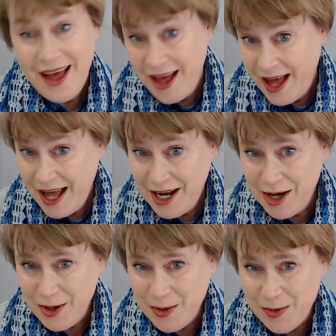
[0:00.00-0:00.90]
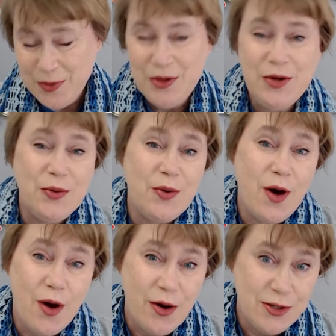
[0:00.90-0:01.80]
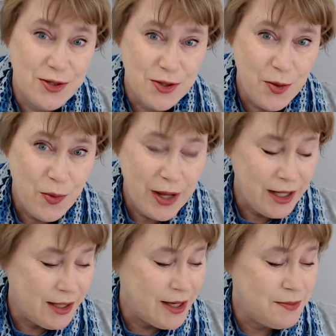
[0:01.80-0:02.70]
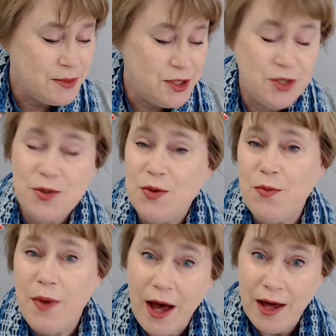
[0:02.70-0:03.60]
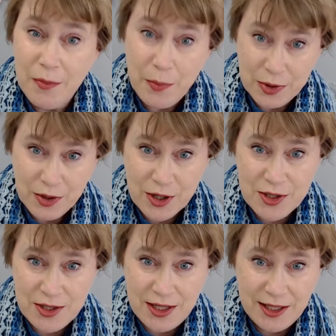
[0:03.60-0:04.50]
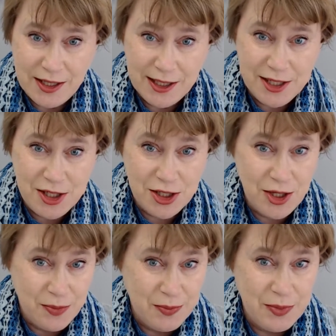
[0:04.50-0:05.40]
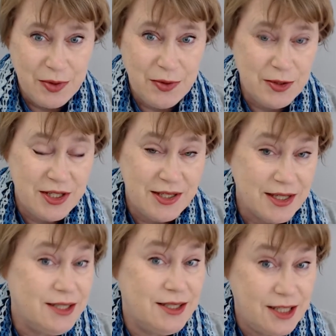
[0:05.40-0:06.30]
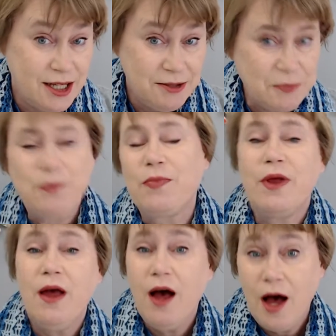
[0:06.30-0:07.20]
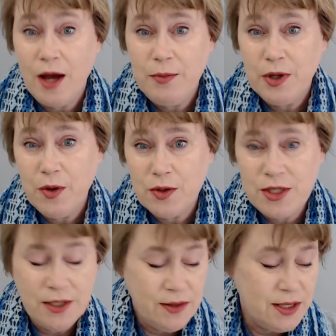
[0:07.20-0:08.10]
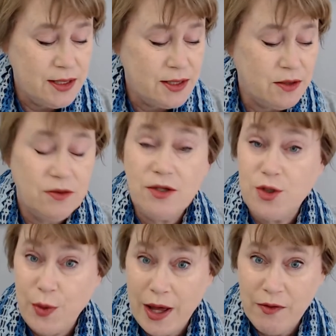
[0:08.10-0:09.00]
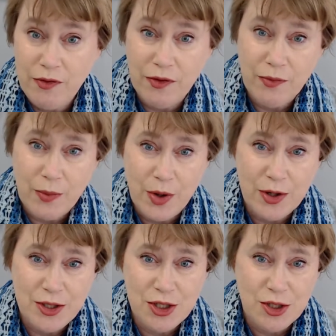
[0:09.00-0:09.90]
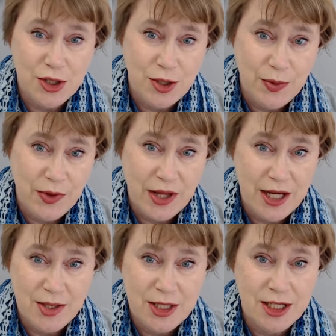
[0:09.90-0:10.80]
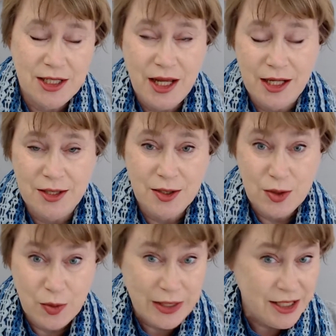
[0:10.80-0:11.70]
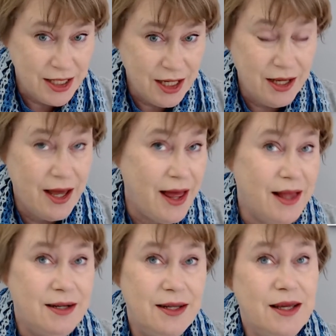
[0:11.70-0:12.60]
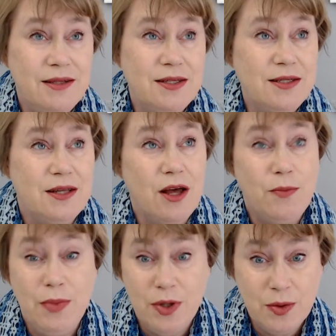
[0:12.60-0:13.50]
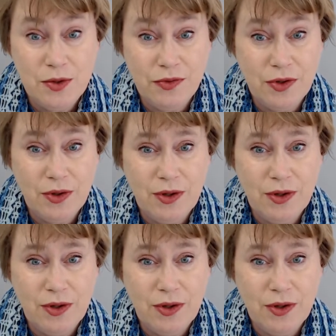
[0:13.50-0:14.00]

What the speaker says: Hello, you are so welcome to my podcast in English number 16. I'm recording this on the 12th of March 2020 and it's a beautiful